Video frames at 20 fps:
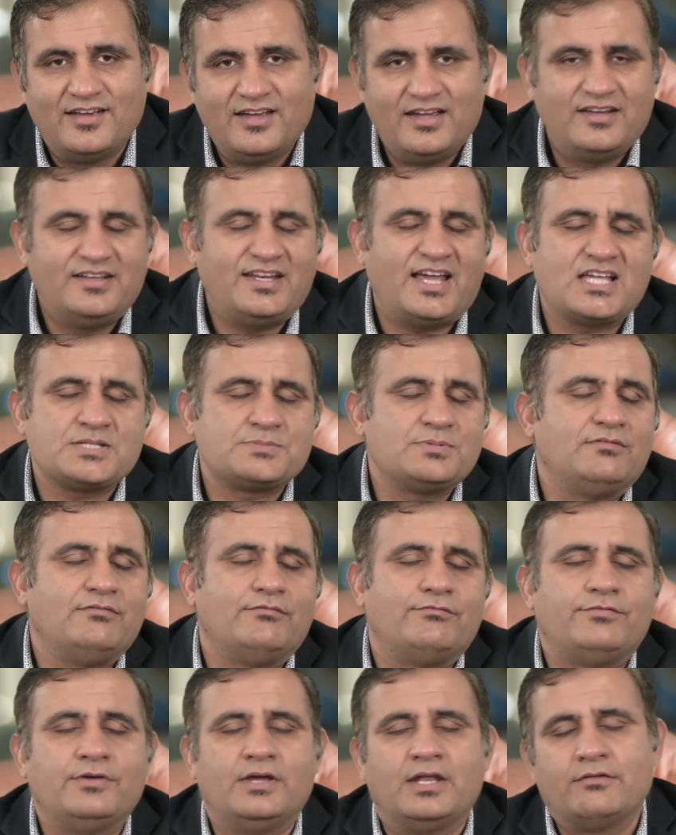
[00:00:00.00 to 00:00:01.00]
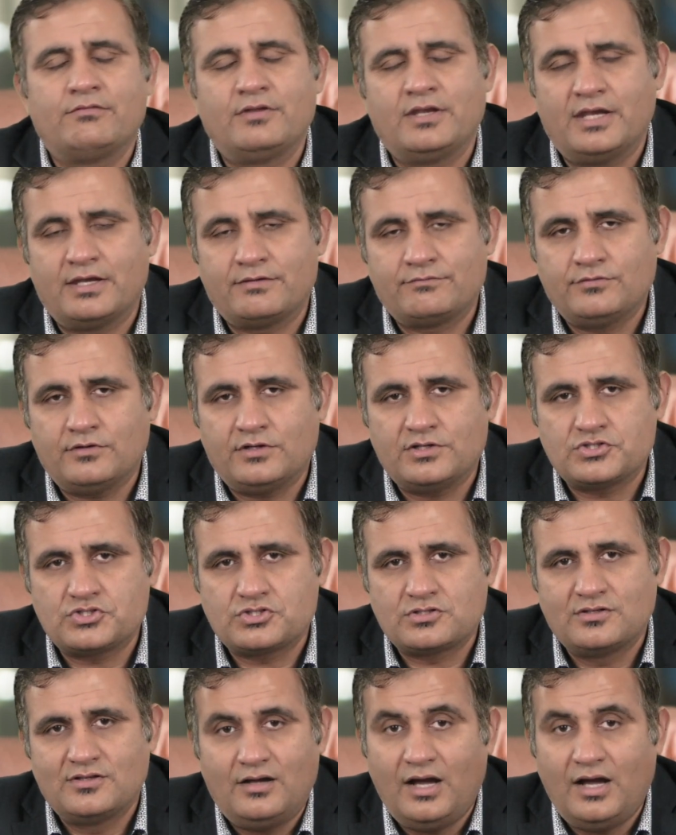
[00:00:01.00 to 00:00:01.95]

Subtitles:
it has been very, very advanced.